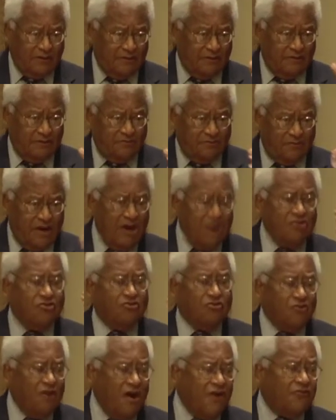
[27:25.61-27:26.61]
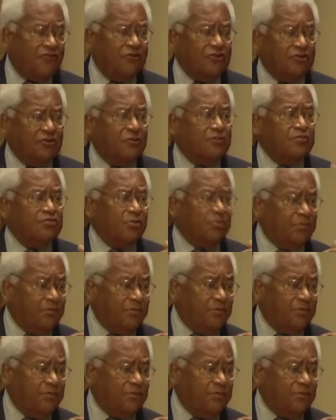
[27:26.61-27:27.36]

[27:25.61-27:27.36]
a major effort to